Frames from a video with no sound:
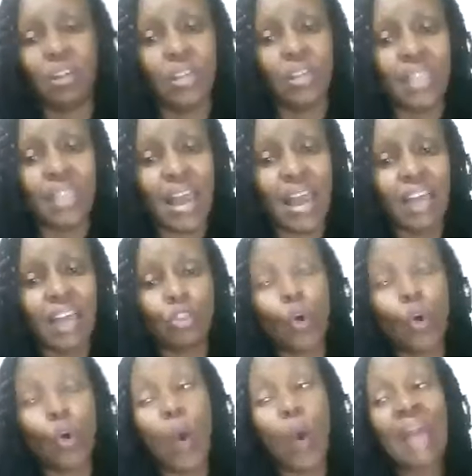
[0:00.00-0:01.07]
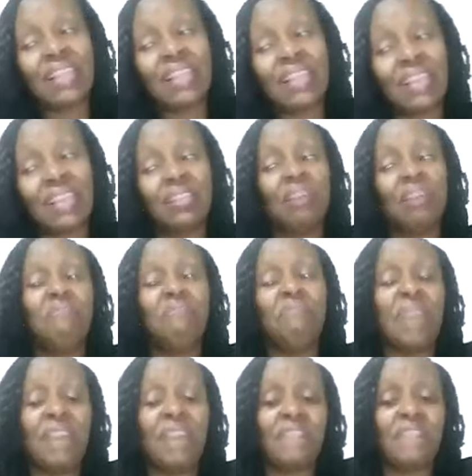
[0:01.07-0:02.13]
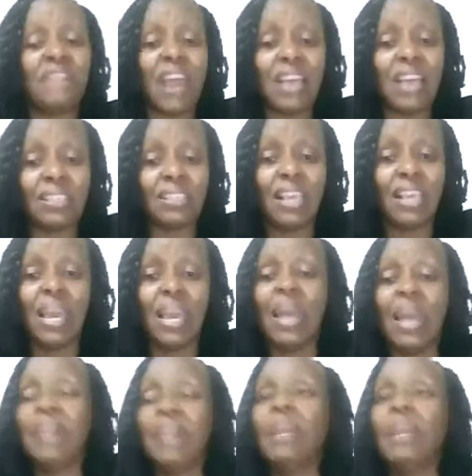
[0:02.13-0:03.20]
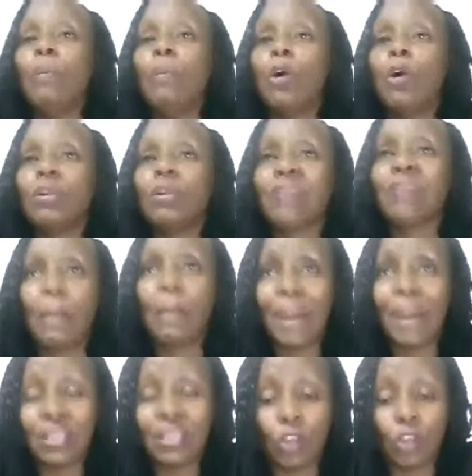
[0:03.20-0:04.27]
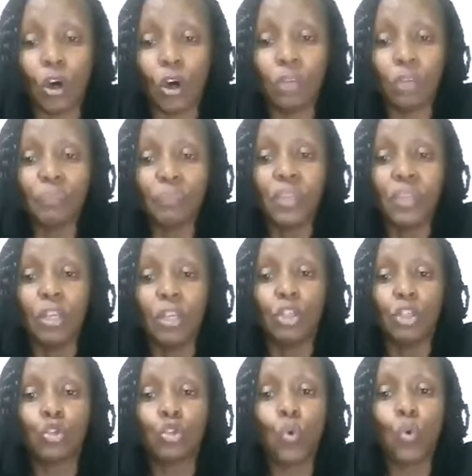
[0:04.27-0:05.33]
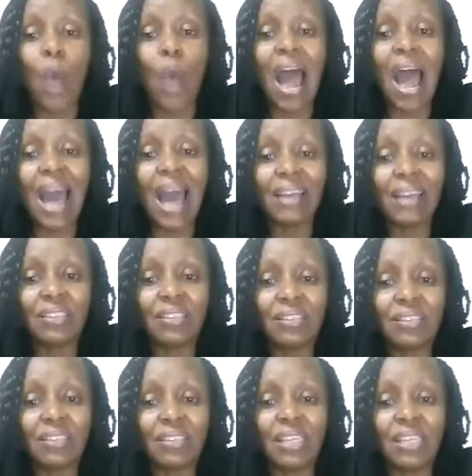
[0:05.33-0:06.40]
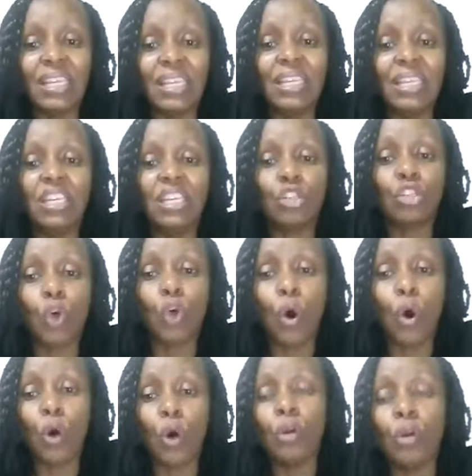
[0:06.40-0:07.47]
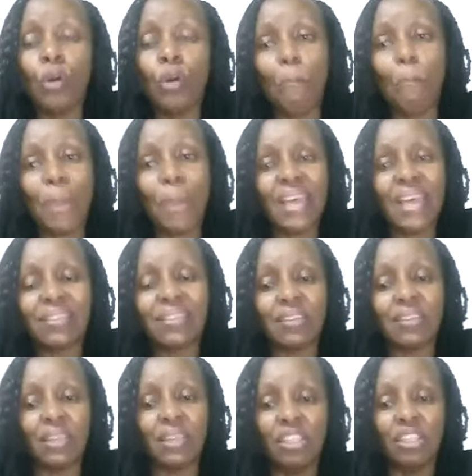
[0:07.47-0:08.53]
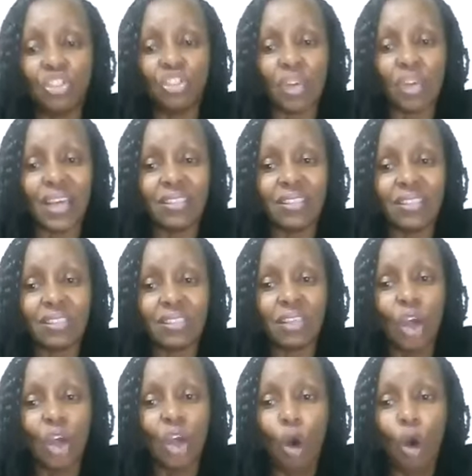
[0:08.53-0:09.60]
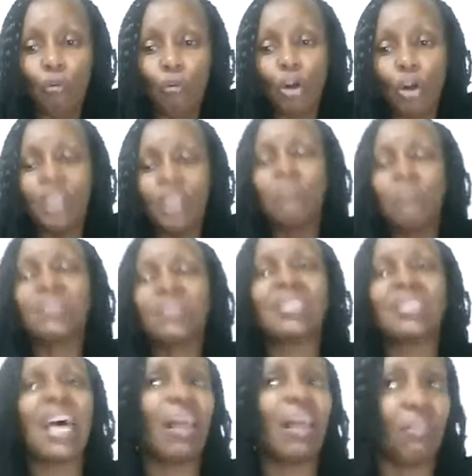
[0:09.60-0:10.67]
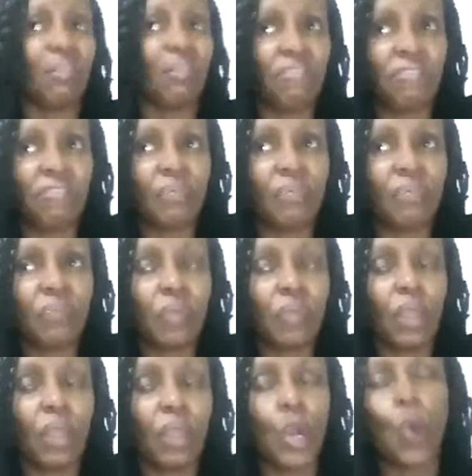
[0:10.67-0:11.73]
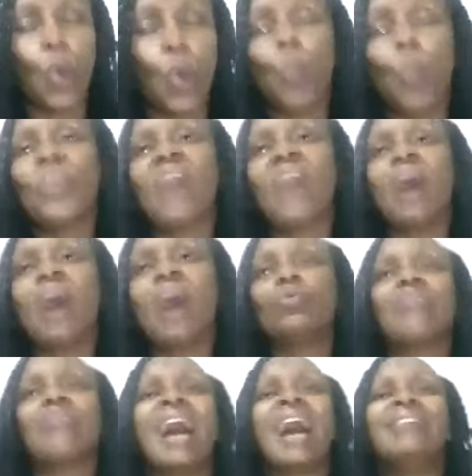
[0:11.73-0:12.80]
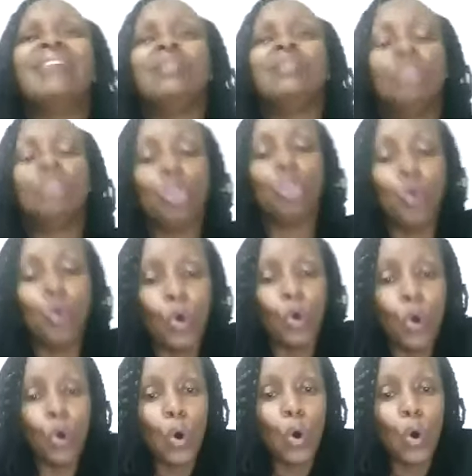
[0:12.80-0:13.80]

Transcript: Yeah. So an assertive behavior enables a person to act in his own best interest for himself without undue